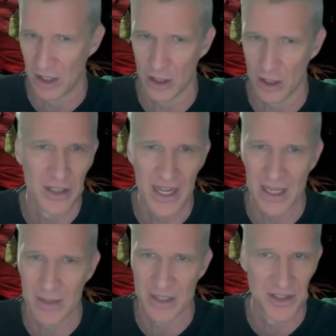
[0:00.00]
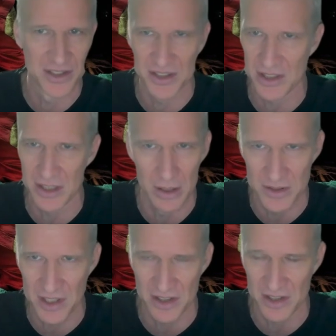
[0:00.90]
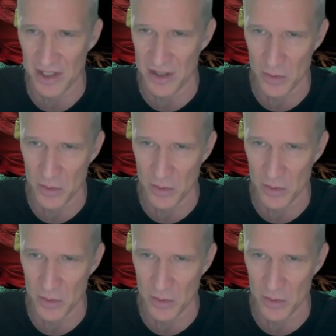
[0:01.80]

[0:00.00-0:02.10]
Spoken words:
Her name is, such and such a